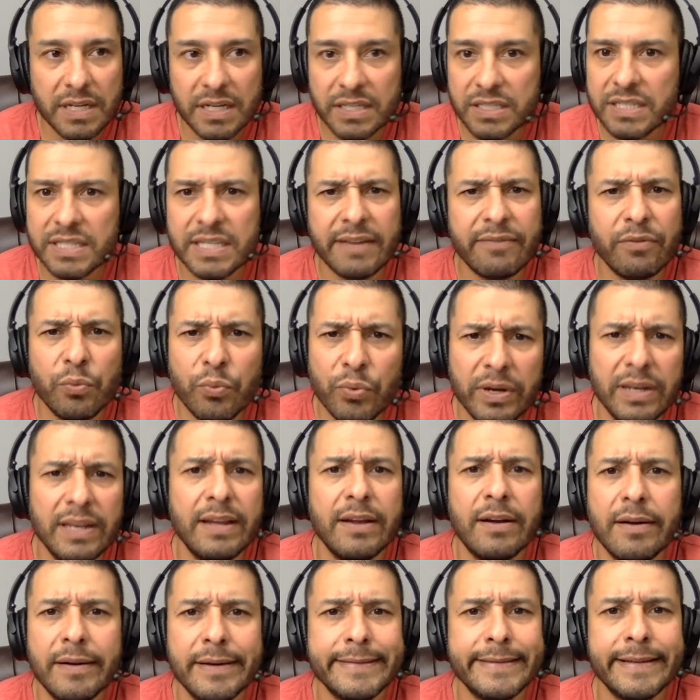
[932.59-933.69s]
I just have a really
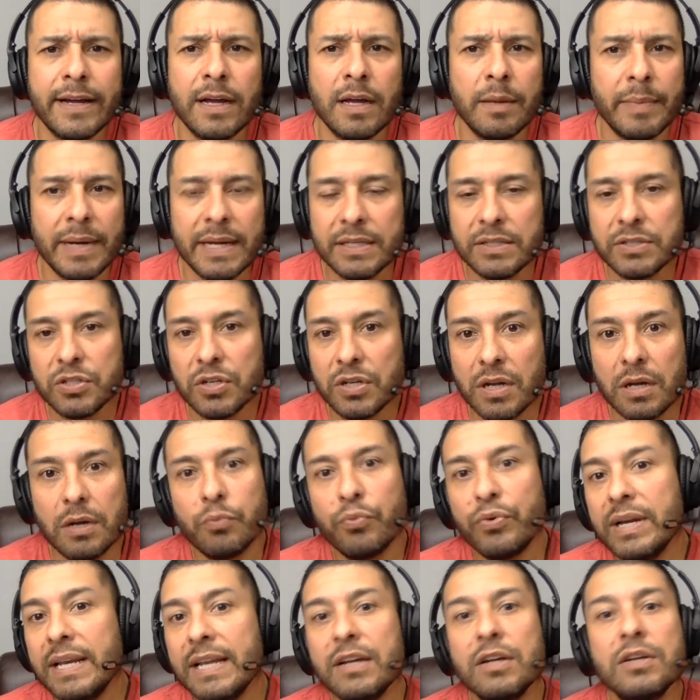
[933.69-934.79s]
hard time. I took a
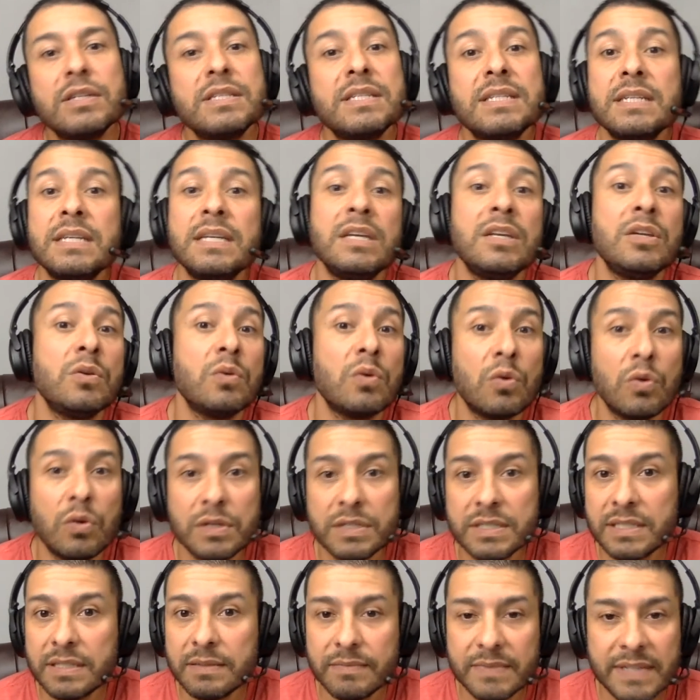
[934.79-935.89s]
really good CEU
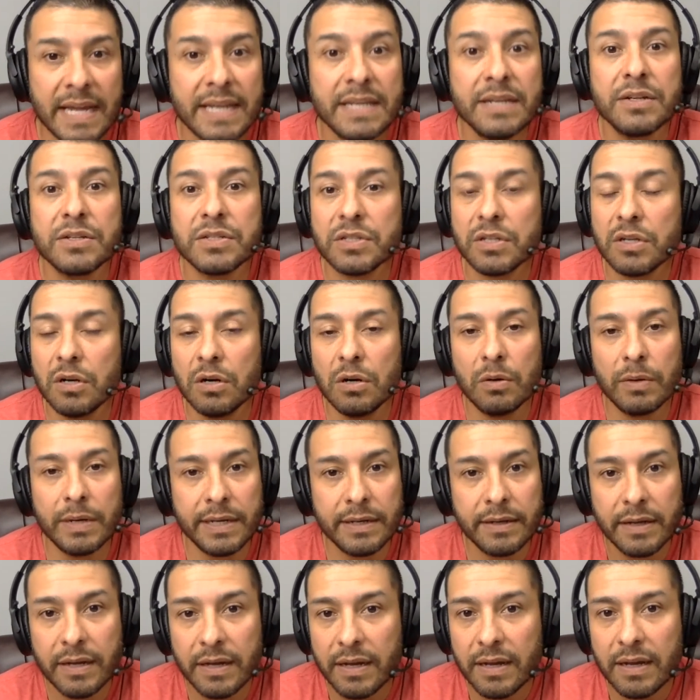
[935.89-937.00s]
course 10 years ago, and
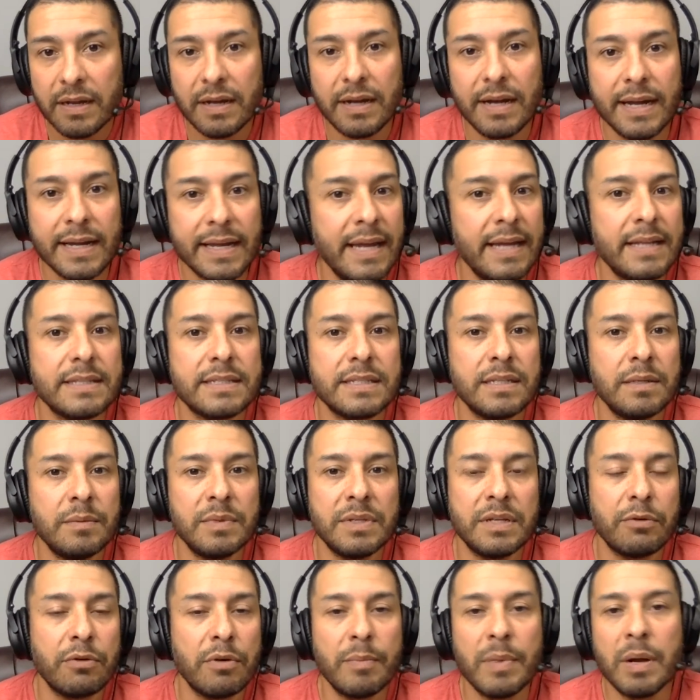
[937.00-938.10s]
I can't seem
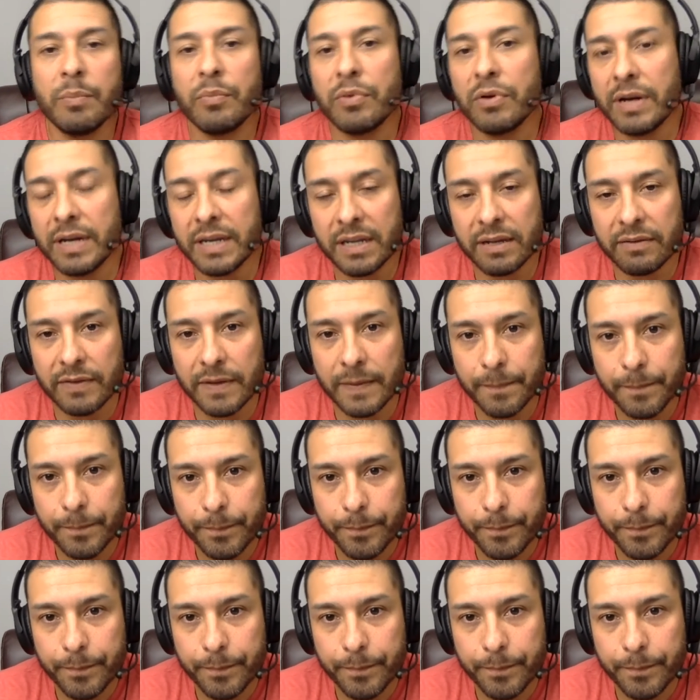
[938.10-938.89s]
to remember any of it.